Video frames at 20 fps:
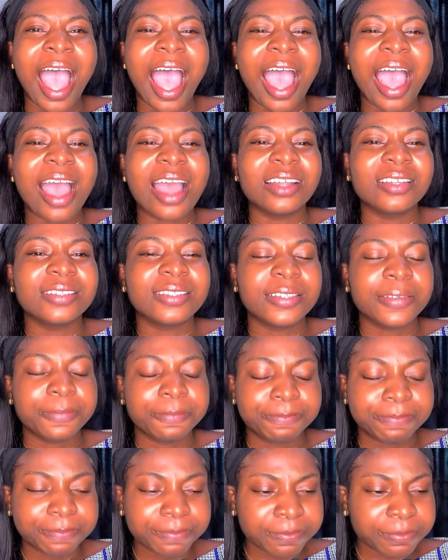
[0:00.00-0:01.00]
and
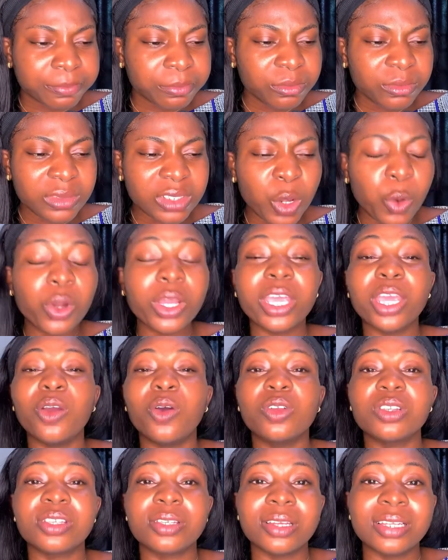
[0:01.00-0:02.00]
okay,
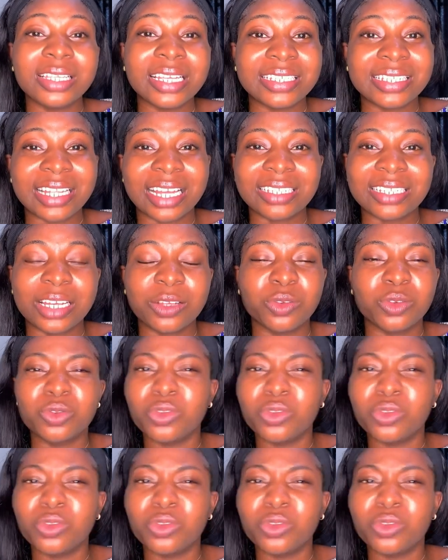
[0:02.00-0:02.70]
on Sunday started.